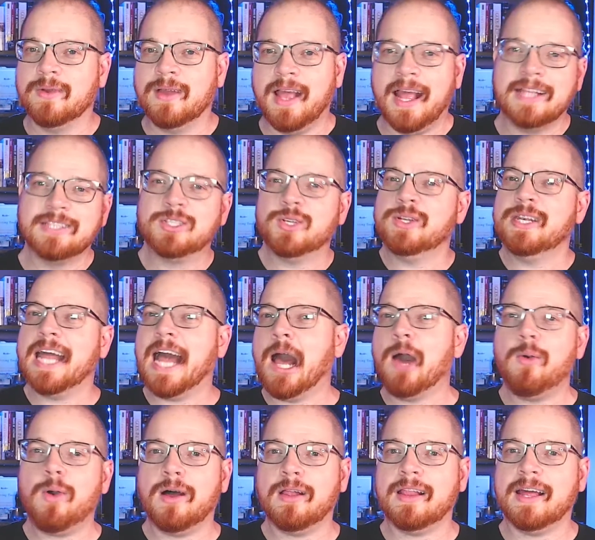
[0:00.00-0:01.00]
And so
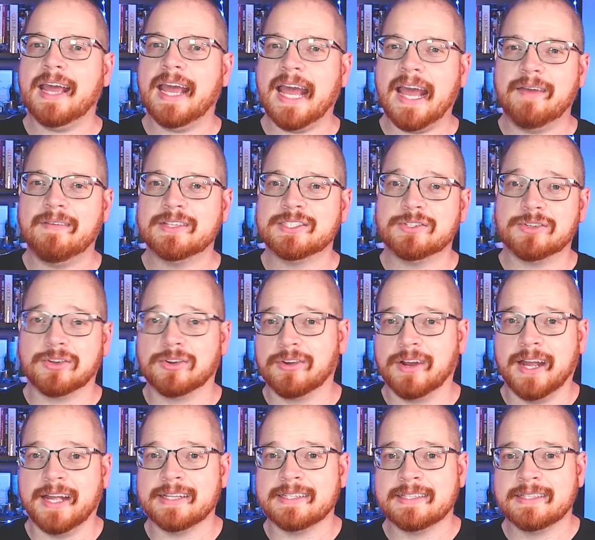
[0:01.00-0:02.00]
now all I have is
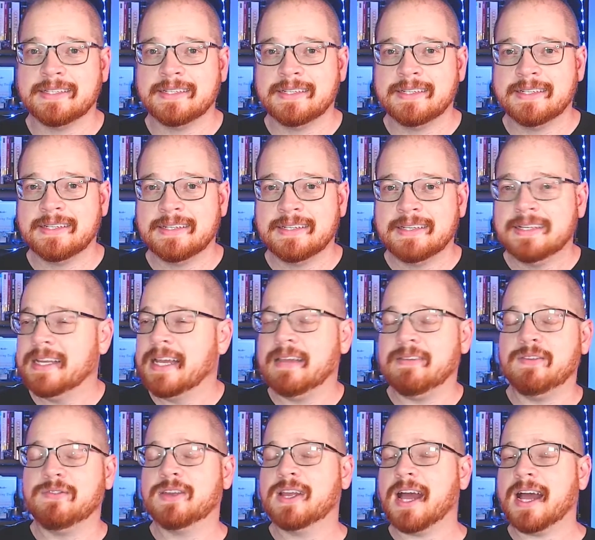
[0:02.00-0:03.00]
regret. If
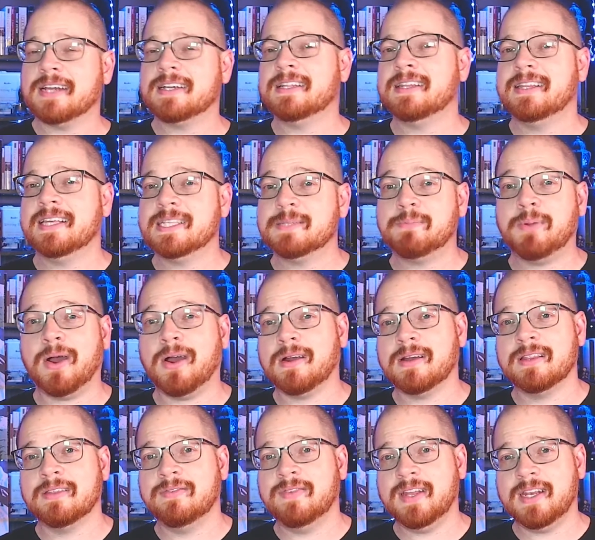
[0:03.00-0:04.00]
you've gotten to this part
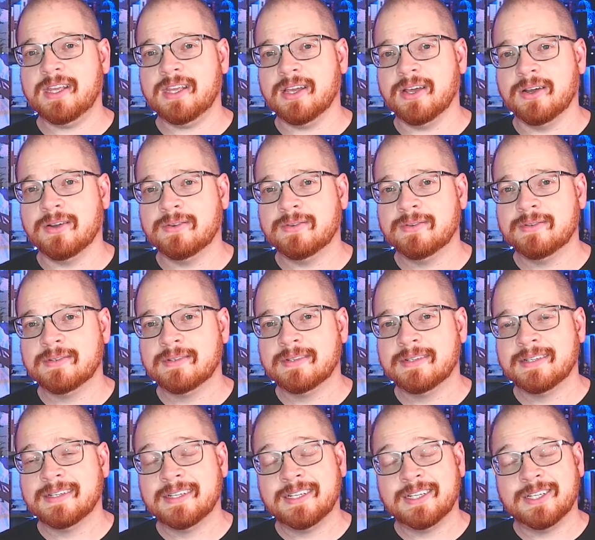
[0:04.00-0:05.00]
of the video,
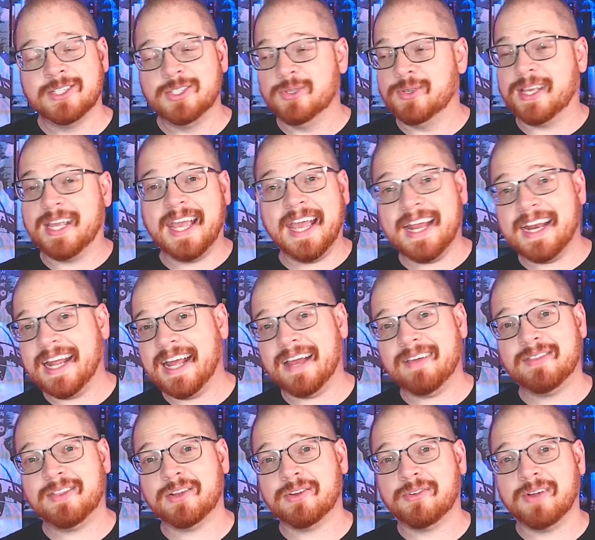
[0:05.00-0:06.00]
you can't
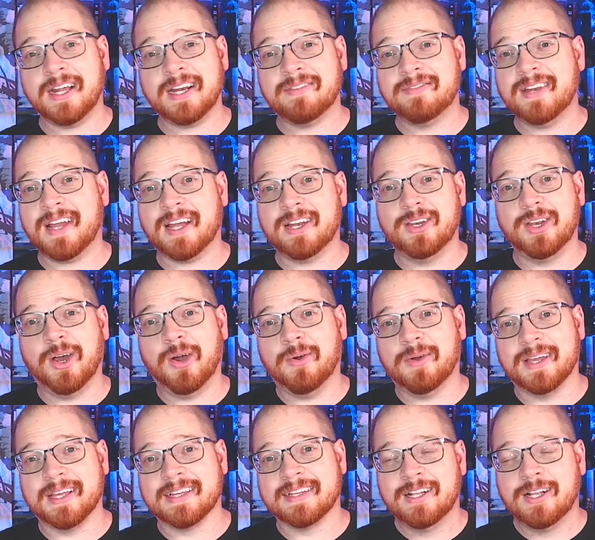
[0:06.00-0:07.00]
have the regret of not
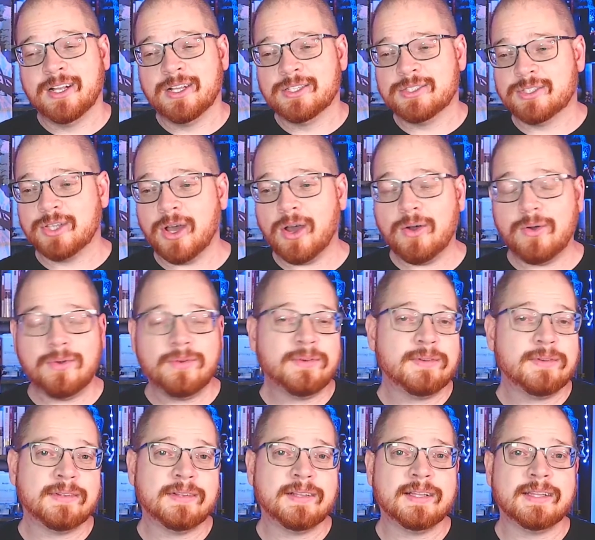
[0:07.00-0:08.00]
knowing. So
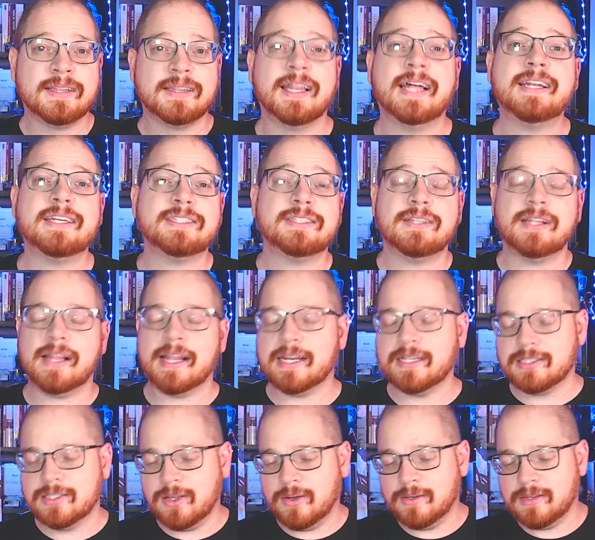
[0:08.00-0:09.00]
let us
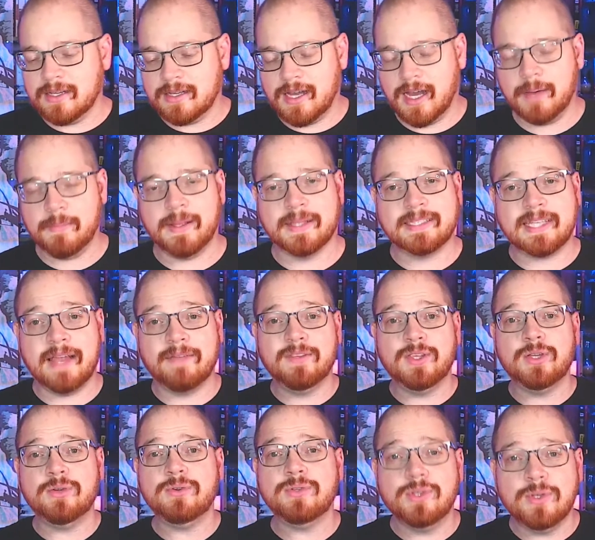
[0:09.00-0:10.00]
know in the comments, have
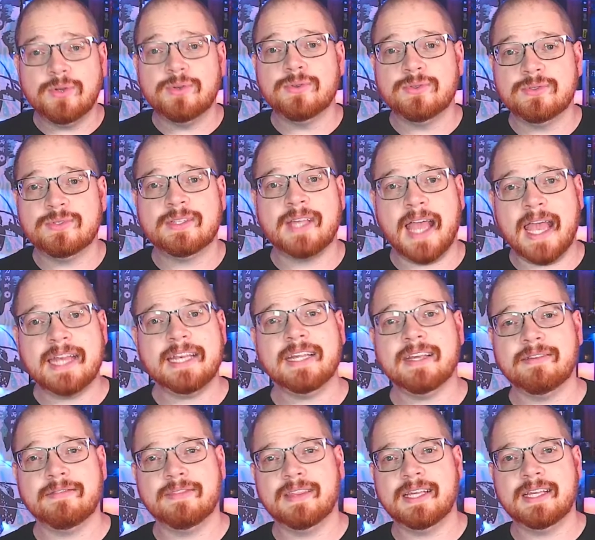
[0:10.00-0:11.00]
you used any
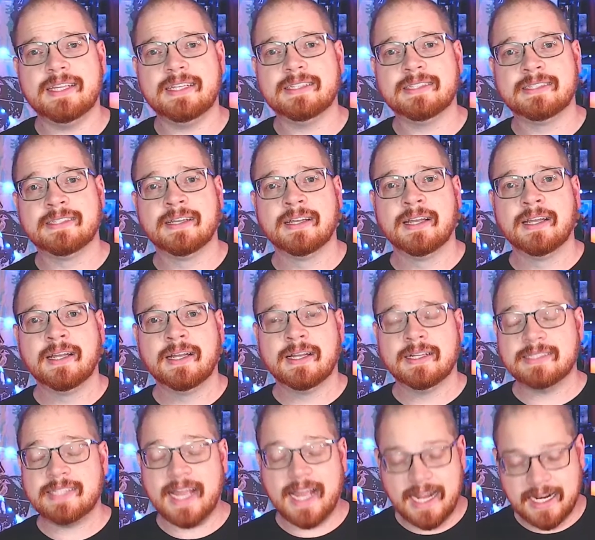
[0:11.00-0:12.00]
of these
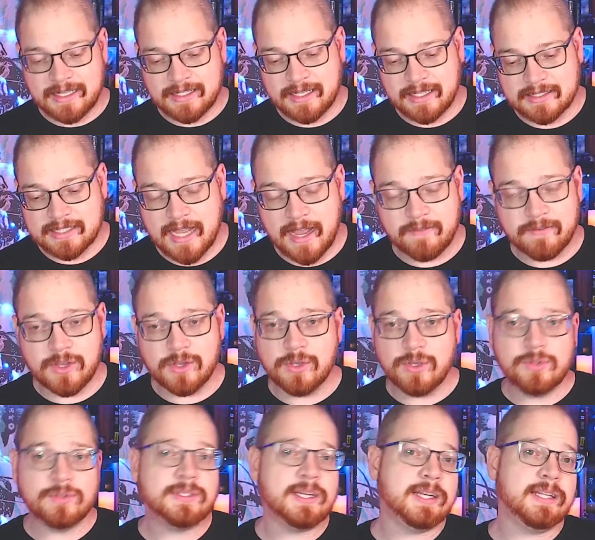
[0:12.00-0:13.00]
tactics? Have you
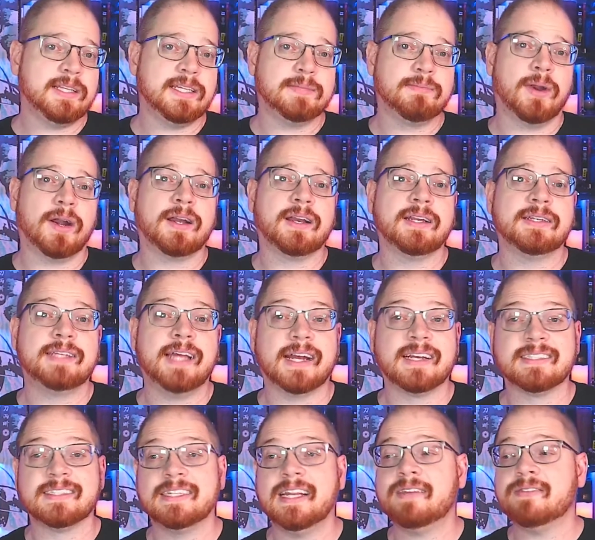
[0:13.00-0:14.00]
used any of these marketing
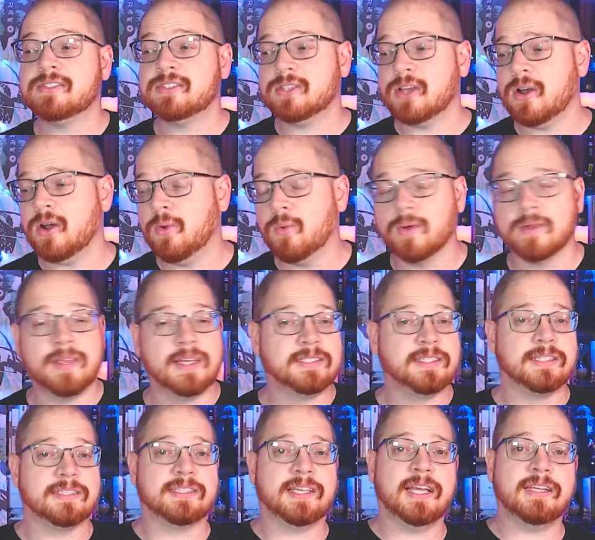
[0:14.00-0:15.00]
tactics? And if so, were they
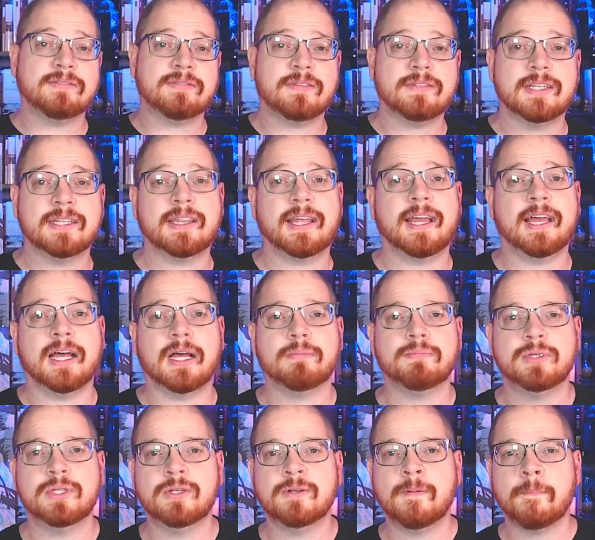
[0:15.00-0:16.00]
successful? Did they help
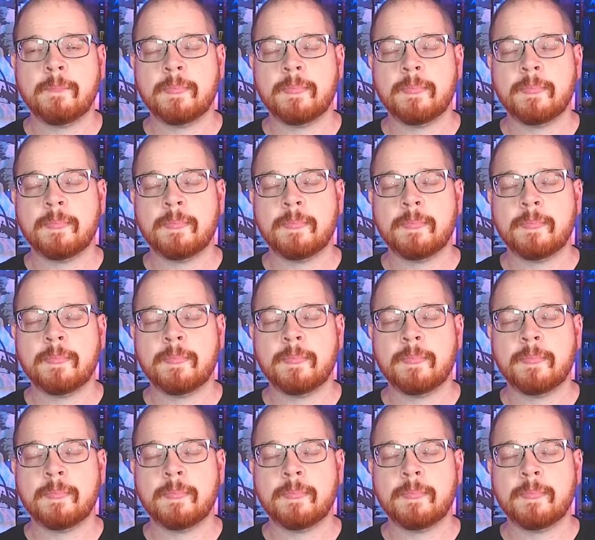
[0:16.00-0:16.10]
you?